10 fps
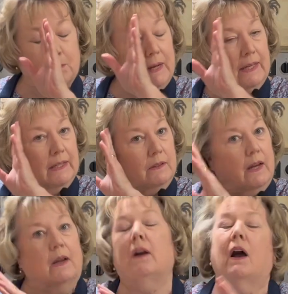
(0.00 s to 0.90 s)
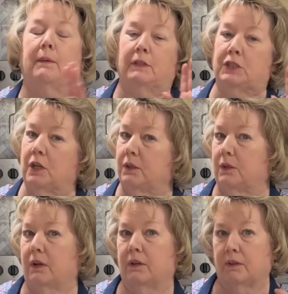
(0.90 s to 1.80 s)
make it, I'm going to show
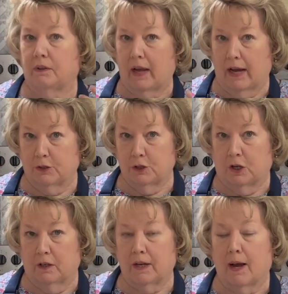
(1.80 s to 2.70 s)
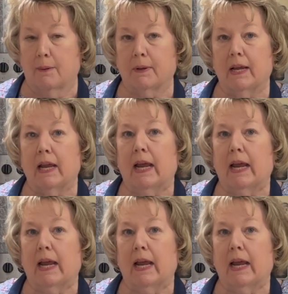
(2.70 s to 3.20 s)
you how to jar it up.